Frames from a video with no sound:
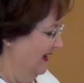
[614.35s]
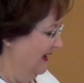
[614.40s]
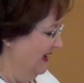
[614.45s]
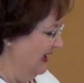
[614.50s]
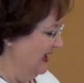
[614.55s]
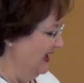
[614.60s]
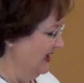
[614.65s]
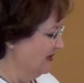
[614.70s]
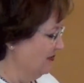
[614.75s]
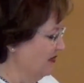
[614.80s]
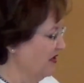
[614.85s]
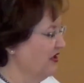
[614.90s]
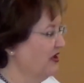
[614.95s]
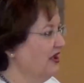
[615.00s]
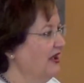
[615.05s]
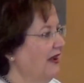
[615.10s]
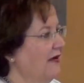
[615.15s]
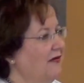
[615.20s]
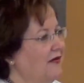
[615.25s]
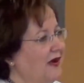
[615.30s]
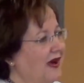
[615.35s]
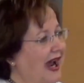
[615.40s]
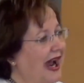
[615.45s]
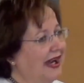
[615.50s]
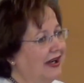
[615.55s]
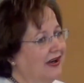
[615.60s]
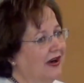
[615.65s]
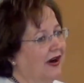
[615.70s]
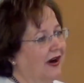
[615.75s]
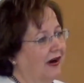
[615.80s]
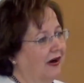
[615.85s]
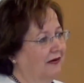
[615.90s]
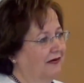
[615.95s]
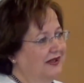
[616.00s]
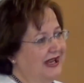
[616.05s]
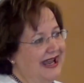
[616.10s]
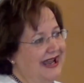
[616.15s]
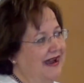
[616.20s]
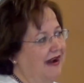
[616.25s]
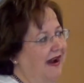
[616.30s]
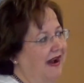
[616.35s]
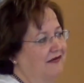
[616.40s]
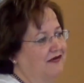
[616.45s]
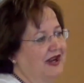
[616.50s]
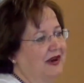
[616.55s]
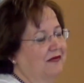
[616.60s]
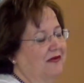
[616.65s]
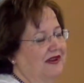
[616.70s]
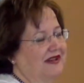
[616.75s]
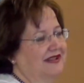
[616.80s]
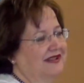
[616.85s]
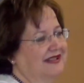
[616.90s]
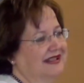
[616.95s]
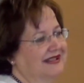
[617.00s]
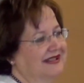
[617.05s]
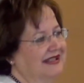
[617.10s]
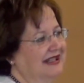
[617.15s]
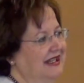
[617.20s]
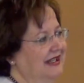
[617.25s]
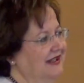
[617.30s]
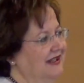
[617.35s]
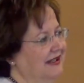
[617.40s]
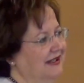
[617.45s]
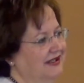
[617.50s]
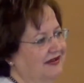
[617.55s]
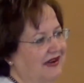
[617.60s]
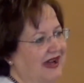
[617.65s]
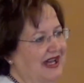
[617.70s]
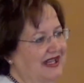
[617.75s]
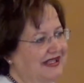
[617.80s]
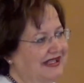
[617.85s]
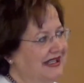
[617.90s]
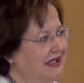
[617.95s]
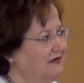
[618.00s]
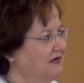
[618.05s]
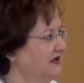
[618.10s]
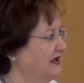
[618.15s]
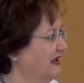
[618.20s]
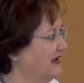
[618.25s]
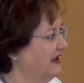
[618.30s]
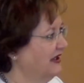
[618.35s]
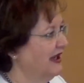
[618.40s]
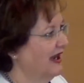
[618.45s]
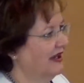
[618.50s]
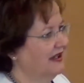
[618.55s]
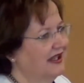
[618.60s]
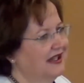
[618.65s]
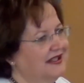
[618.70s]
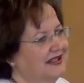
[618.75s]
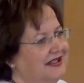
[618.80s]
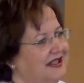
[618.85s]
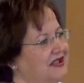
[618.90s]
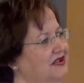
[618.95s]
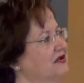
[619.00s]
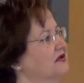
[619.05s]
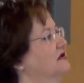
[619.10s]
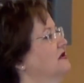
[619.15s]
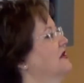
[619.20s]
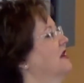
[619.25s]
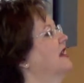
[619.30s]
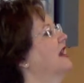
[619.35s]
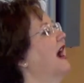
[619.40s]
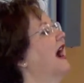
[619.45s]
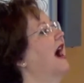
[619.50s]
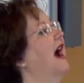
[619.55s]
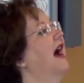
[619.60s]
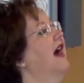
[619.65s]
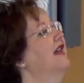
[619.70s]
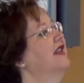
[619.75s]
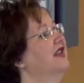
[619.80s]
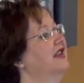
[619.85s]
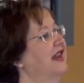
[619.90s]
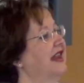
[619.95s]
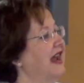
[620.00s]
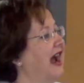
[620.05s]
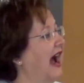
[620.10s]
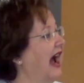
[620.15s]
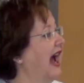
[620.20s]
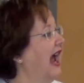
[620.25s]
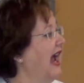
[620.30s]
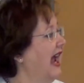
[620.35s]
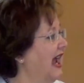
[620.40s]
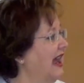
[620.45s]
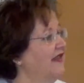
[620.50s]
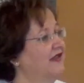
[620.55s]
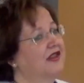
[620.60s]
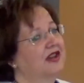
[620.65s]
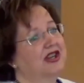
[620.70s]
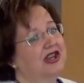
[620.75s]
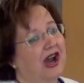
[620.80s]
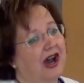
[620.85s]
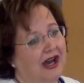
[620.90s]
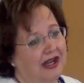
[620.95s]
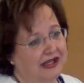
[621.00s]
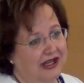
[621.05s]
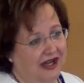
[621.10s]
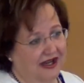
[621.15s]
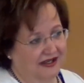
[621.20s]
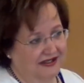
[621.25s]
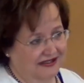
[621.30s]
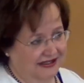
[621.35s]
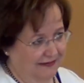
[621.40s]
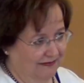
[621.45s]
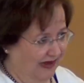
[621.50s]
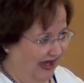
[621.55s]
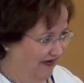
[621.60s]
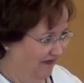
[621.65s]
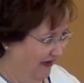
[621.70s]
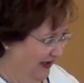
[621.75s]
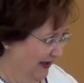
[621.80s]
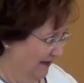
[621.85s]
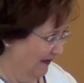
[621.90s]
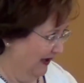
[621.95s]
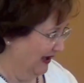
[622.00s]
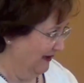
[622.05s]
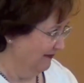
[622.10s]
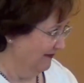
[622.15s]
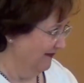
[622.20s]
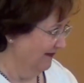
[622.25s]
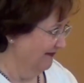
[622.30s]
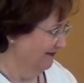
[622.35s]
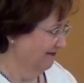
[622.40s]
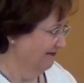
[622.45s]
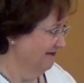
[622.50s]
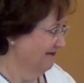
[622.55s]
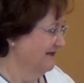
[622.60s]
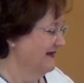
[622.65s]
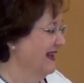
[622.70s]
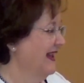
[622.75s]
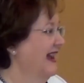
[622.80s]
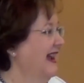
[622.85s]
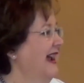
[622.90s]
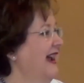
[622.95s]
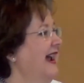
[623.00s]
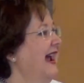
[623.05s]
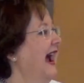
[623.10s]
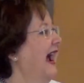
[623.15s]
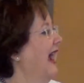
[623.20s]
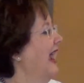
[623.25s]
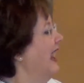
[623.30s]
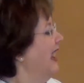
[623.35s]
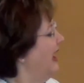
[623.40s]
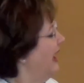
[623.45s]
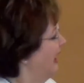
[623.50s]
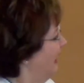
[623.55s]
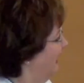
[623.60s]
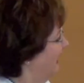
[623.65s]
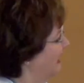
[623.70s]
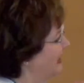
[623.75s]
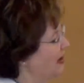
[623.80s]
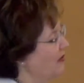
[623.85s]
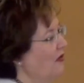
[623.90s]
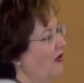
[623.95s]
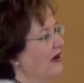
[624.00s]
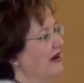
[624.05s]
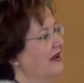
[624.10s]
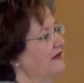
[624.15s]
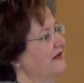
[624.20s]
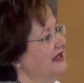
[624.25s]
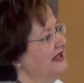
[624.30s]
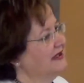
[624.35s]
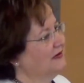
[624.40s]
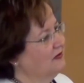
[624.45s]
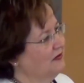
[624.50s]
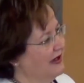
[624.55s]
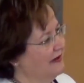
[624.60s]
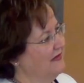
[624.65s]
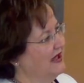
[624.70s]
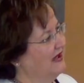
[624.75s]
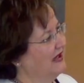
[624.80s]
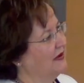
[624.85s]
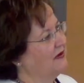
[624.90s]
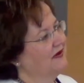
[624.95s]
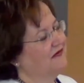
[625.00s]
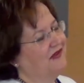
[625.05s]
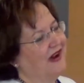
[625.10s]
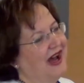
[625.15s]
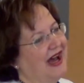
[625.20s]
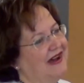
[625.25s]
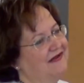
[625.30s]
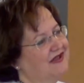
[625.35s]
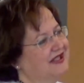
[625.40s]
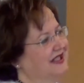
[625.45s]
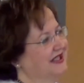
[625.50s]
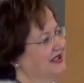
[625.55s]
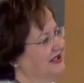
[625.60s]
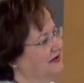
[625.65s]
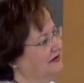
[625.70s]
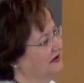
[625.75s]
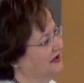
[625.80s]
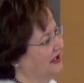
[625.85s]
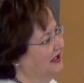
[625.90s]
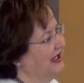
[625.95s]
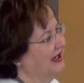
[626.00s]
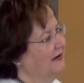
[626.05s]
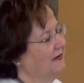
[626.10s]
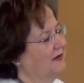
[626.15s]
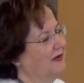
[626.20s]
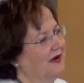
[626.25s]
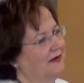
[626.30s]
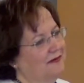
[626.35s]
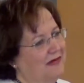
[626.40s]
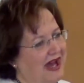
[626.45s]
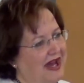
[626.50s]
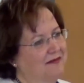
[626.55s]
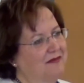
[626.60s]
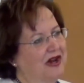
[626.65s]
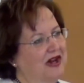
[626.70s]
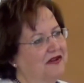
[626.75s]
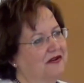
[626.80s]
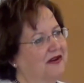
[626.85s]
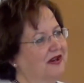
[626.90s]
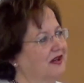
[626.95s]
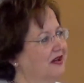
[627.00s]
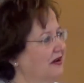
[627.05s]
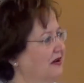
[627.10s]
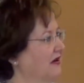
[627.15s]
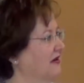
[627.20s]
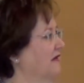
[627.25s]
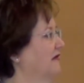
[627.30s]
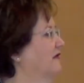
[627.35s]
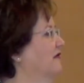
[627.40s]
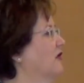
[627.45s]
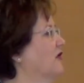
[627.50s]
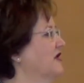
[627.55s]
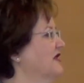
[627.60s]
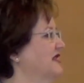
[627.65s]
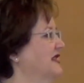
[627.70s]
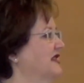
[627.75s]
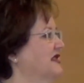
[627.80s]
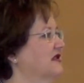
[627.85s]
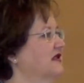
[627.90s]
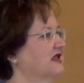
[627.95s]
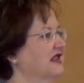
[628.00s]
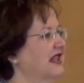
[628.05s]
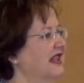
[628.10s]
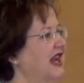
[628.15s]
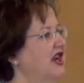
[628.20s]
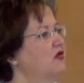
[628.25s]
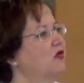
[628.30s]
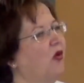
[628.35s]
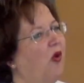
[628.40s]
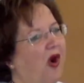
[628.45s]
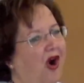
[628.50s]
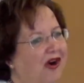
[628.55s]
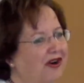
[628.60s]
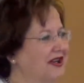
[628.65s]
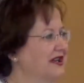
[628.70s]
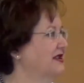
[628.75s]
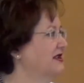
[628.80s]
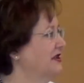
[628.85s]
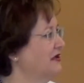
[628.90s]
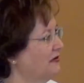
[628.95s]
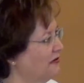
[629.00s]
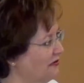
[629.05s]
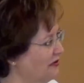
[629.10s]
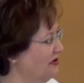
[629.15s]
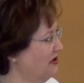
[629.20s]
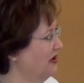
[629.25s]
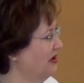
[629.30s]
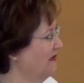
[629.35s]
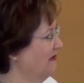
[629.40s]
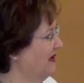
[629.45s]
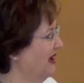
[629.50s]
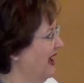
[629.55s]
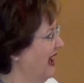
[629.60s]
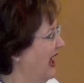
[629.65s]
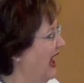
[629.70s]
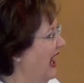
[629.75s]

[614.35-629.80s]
These were what I call now, after I went to see the Divine Secrets of the Yaya Sisterhood, I had the Yayas in my family. Any one of these women, there were 5 sisters, and my mother and her 4 sisters, and they'd walk into the room,